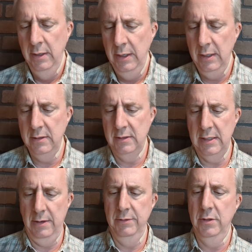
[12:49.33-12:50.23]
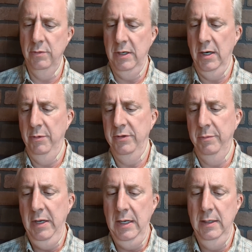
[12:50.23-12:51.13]
It doesn't sound so terrible to
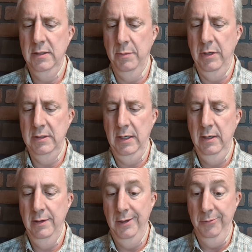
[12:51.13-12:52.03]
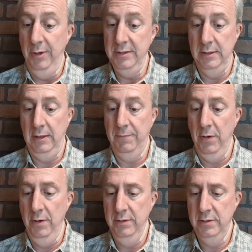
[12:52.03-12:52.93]
me, Cimorene said. It wasn't at
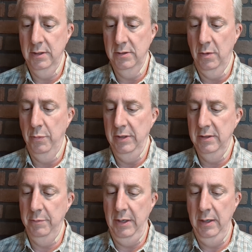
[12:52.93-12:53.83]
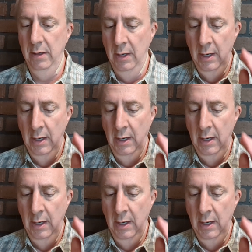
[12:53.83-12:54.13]
first, the Stone Prince admitted.